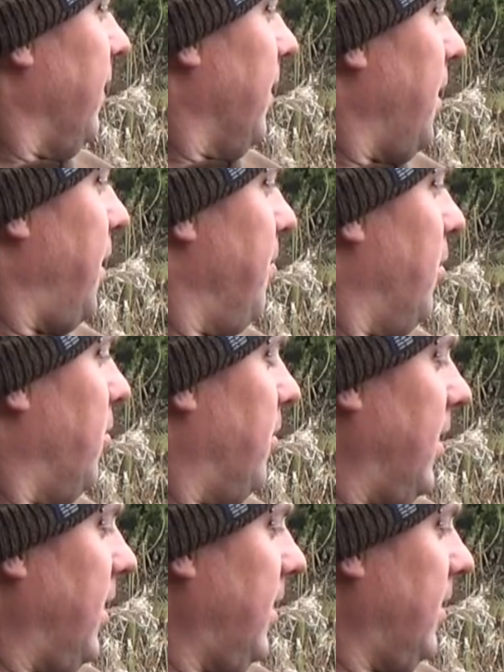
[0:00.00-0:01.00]
think this
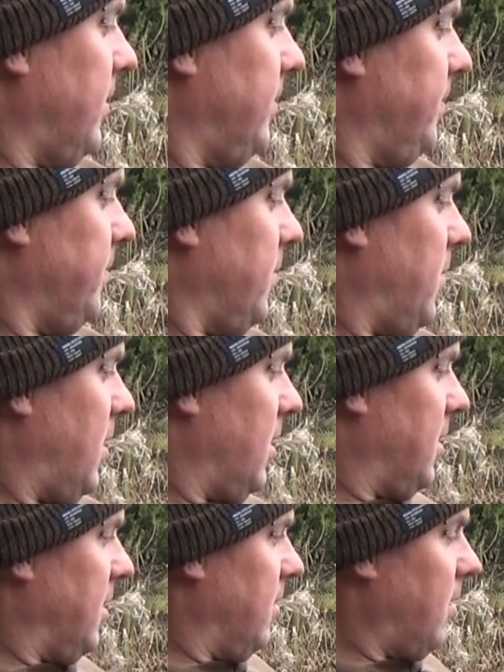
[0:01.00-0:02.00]
morning what
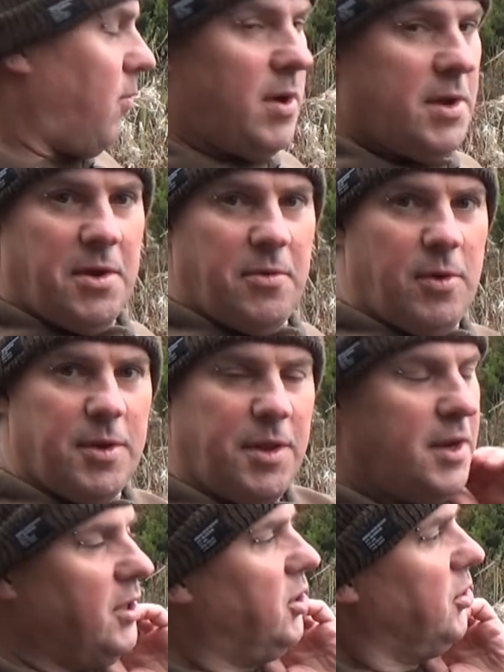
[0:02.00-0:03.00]
I'll do, I'll wind the
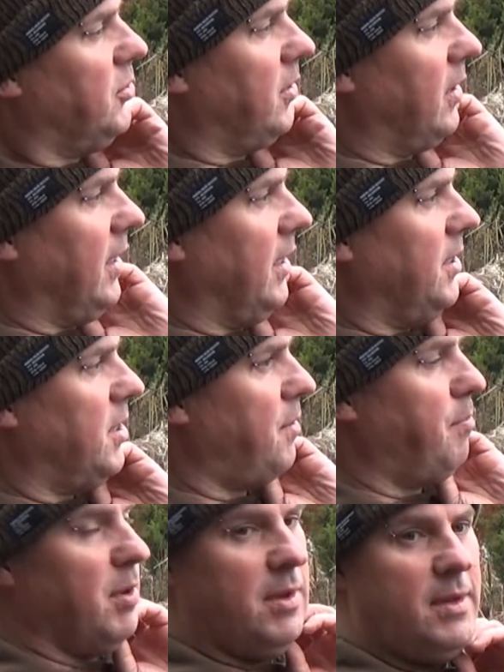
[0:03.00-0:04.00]
rods in shortly and
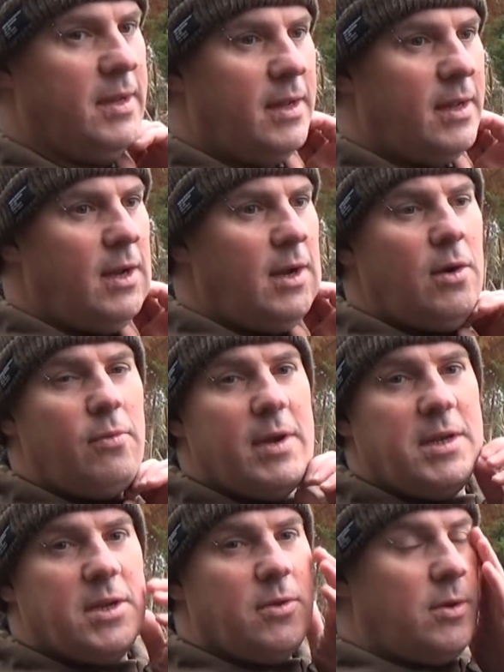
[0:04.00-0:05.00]
just
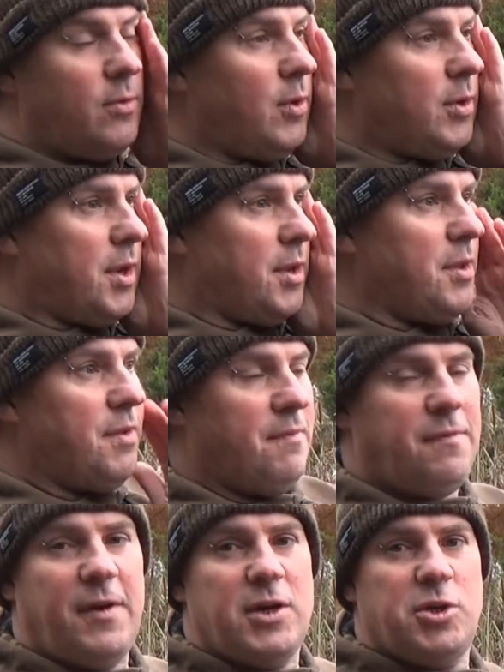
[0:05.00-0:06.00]
redo the rods on
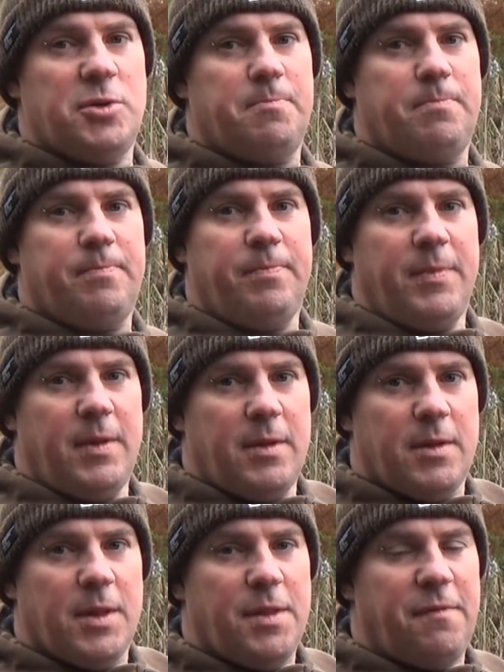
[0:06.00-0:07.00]
some fresh
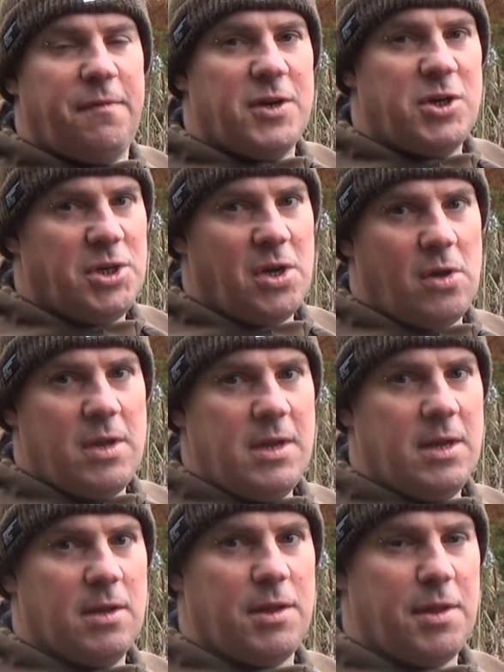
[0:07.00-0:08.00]

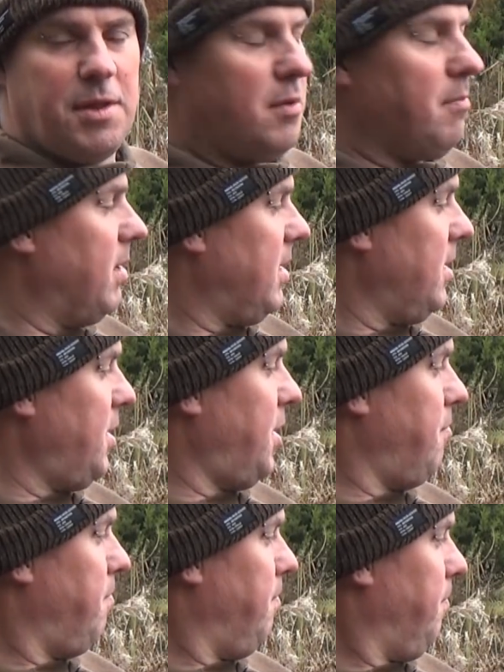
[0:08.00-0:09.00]
tigers as hook
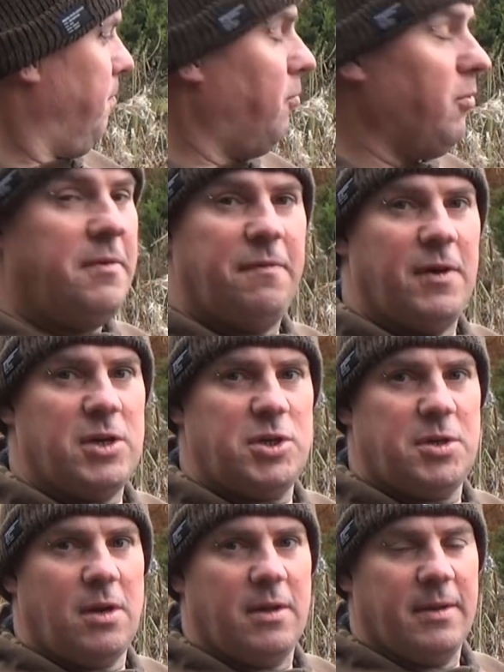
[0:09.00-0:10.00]
baits,
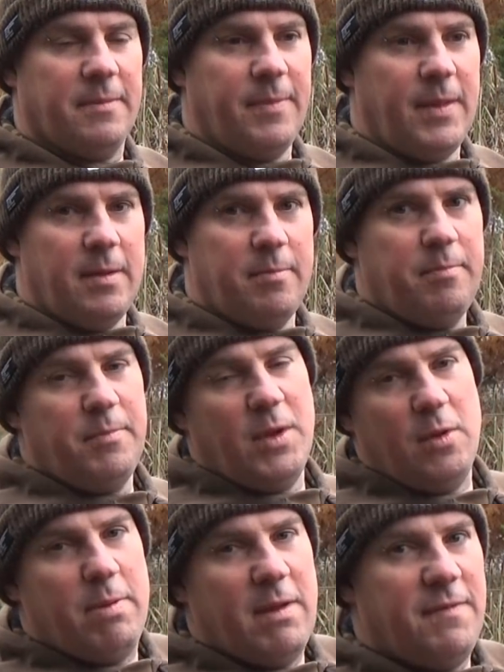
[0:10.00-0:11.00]
refresh like
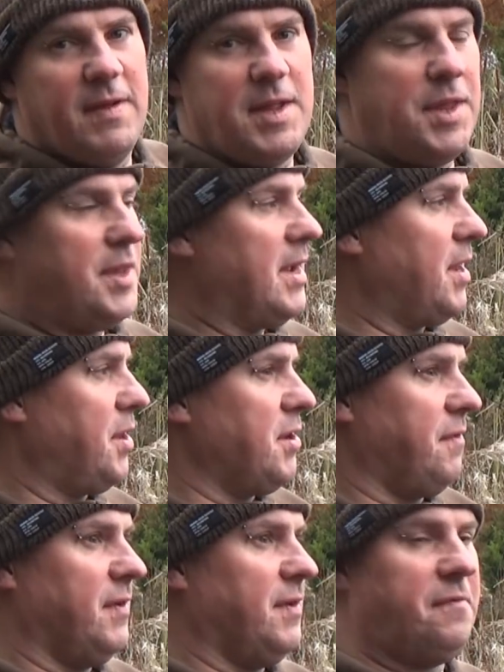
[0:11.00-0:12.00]
new PVA sticks
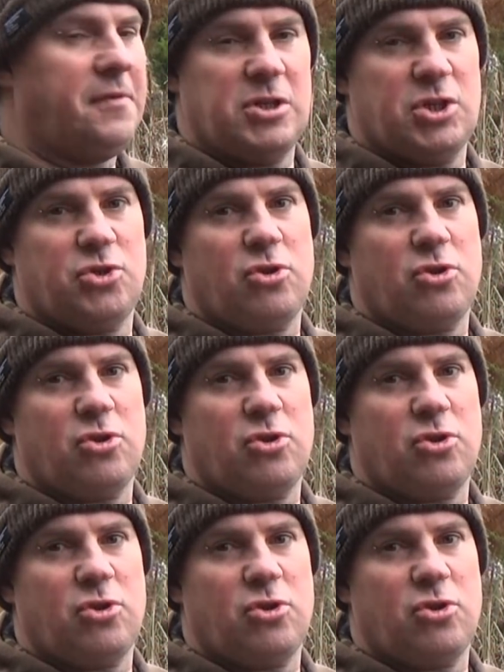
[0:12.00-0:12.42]
just for the fresh